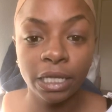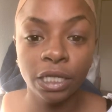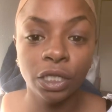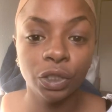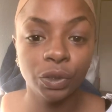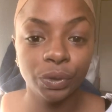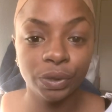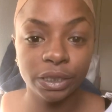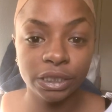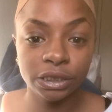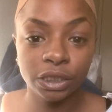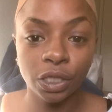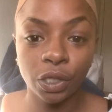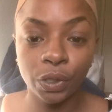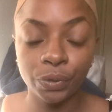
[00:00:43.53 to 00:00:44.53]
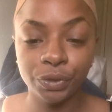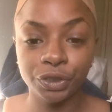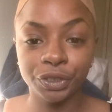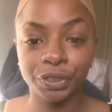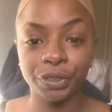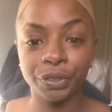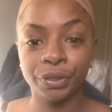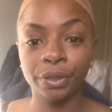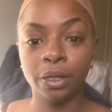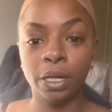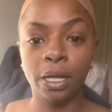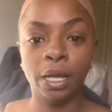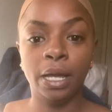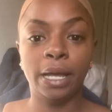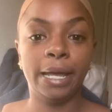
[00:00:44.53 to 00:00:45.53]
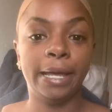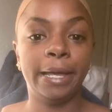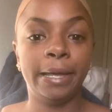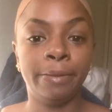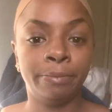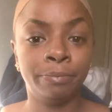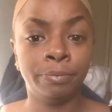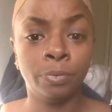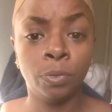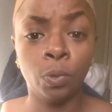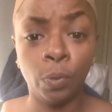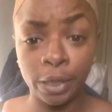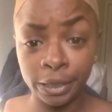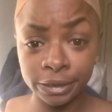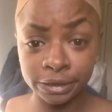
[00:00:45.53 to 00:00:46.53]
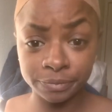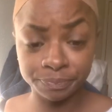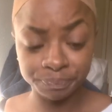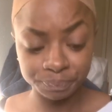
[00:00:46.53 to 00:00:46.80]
glueless closure wigs.